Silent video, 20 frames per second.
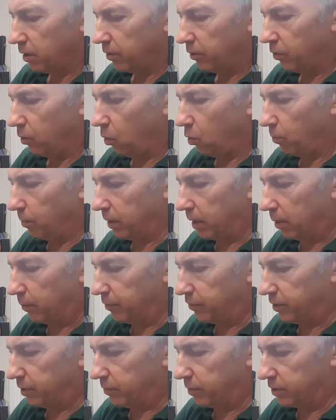Normally I would
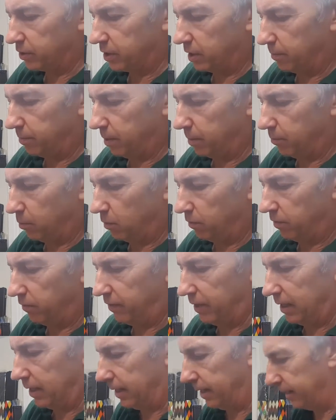do this in a bit more of a
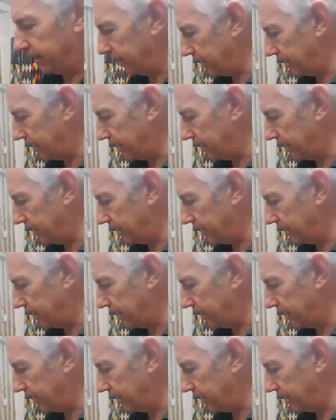ventilated